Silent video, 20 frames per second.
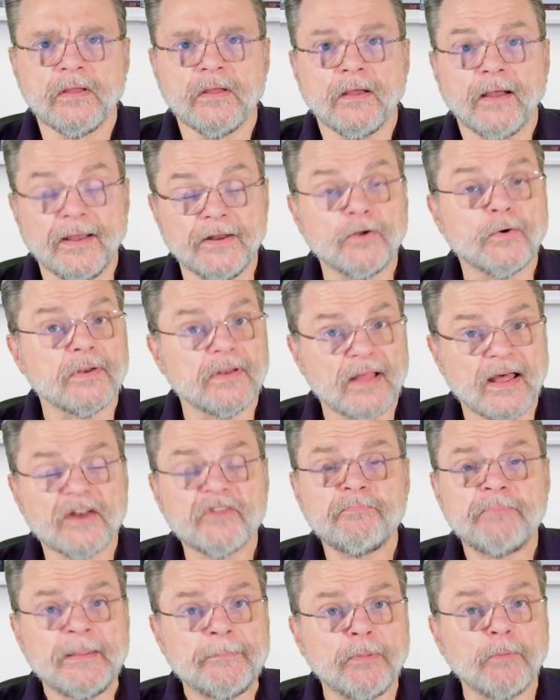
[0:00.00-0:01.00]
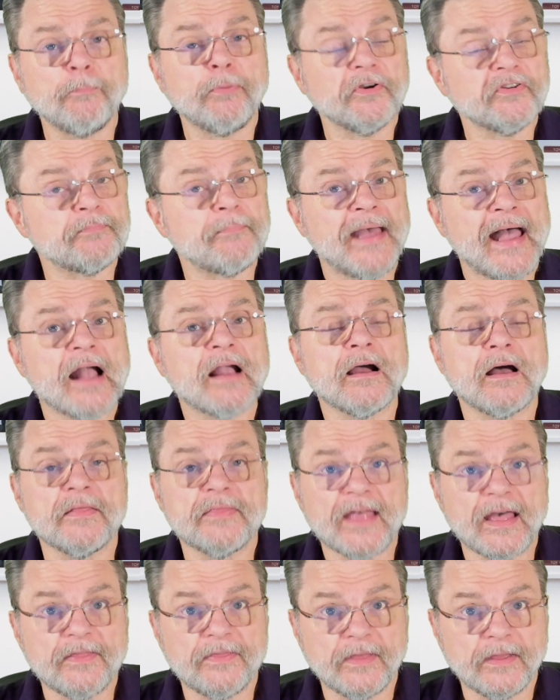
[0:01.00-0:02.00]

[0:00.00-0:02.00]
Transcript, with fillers: I know a lot of people push back on that.